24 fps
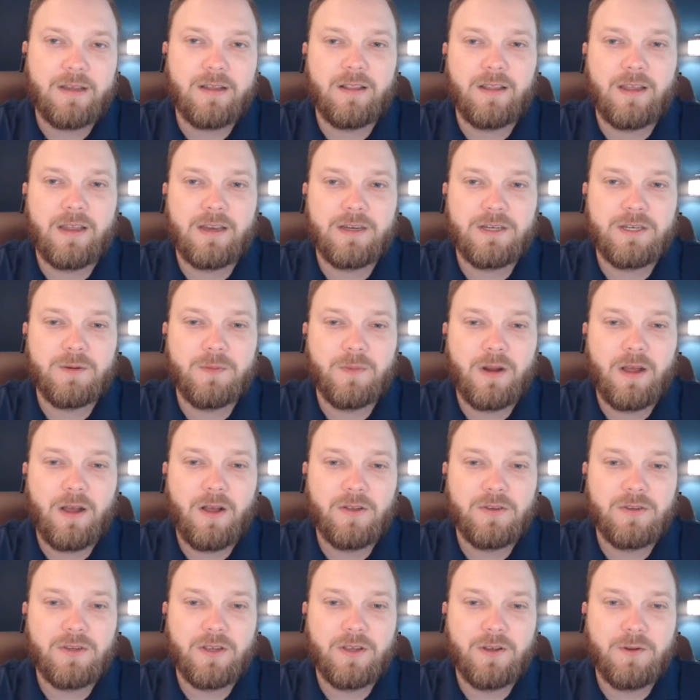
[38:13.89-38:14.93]
collection, but
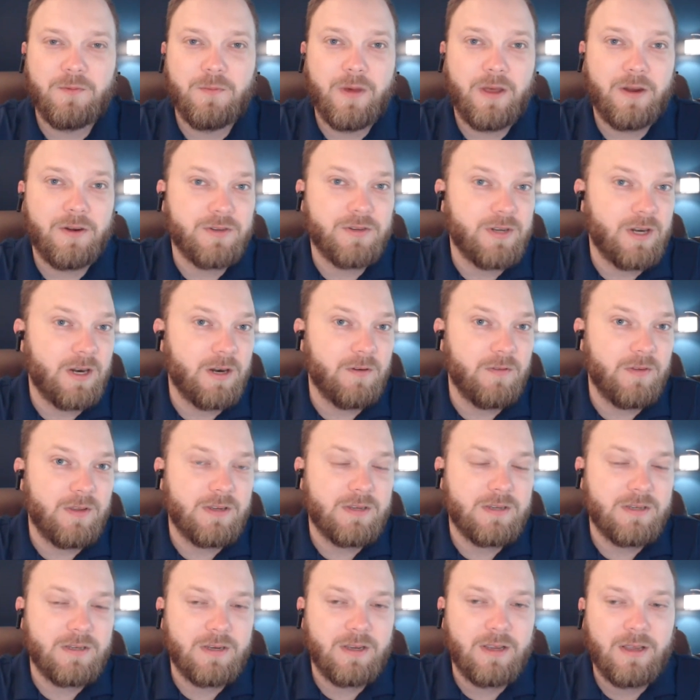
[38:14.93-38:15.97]
also better
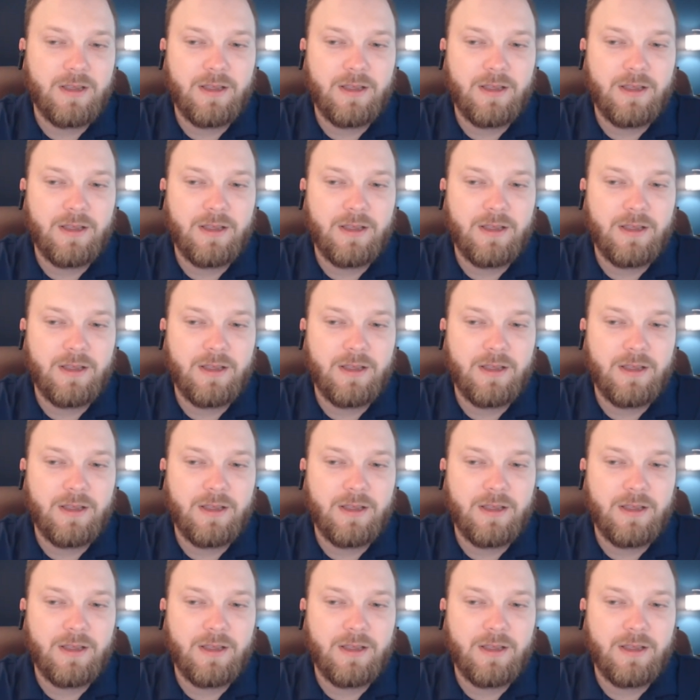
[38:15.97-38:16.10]
service